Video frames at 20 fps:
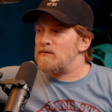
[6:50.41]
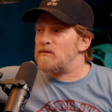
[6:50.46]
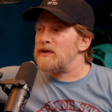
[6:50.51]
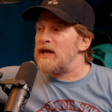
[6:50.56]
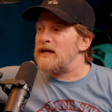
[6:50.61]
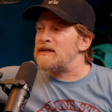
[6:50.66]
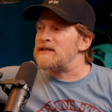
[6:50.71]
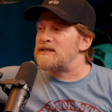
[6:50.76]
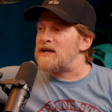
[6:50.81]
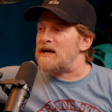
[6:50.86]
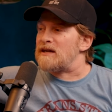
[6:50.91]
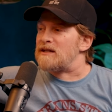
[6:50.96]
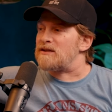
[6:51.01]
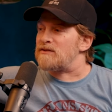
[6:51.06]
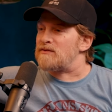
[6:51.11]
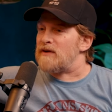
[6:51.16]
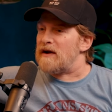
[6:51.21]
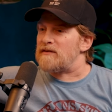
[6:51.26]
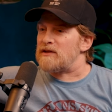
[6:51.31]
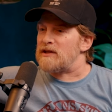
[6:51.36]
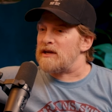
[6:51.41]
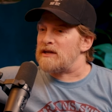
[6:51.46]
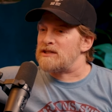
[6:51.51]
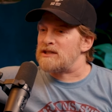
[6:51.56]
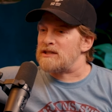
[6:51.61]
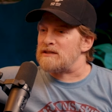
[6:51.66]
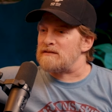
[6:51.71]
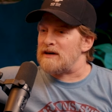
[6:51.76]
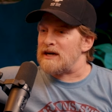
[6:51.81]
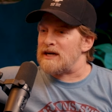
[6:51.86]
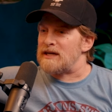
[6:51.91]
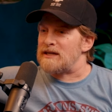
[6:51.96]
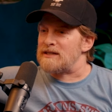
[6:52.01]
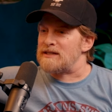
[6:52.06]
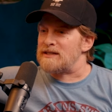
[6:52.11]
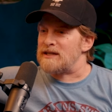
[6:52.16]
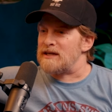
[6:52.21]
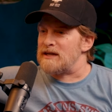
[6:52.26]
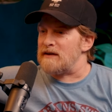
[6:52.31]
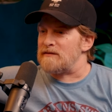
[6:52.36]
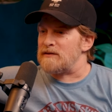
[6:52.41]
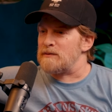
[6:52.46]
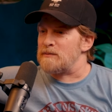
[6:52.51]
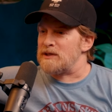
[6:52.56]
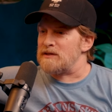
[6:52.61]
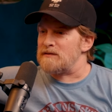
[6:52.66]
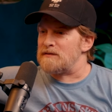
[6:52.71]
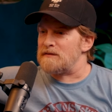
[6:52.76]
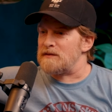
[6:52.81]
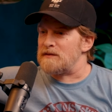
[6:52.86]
well, that is kind of the revelation, right? Is that everybody